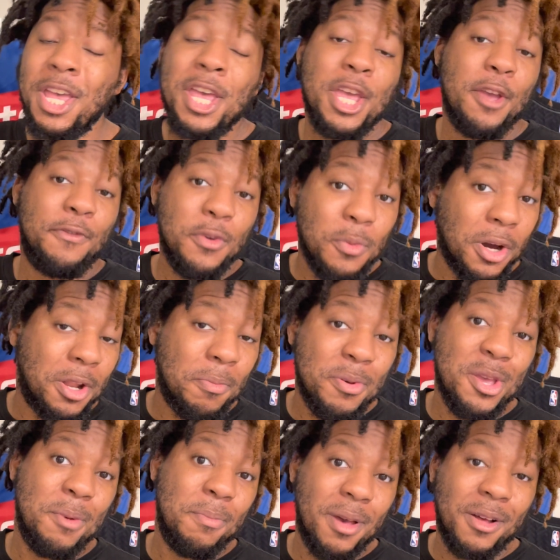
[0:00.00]
if you want to
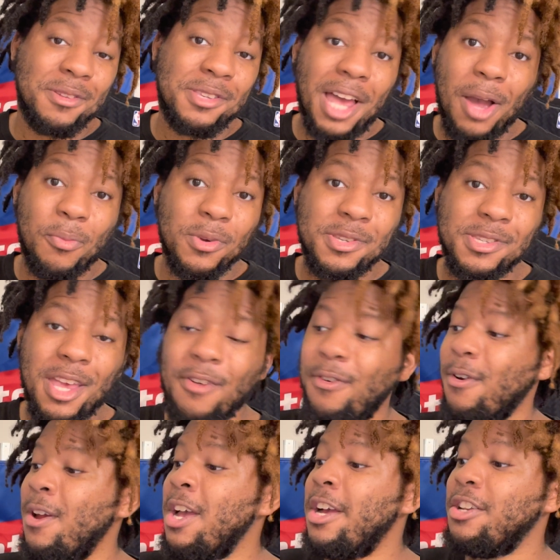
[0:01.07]
be a Mail Time with Sever,